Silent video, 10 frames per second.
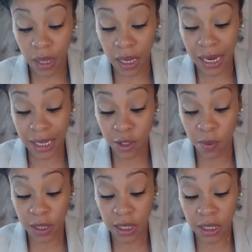And that's
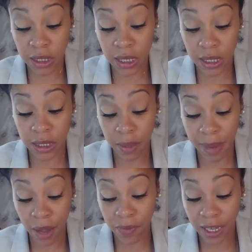what this is
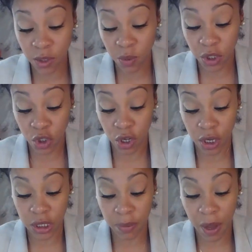about. That's what the
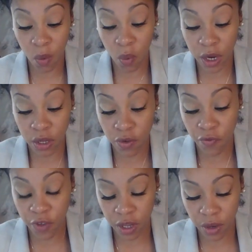journey is about, what you
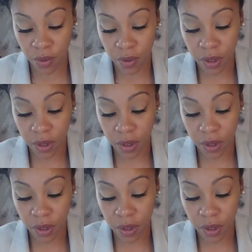feel.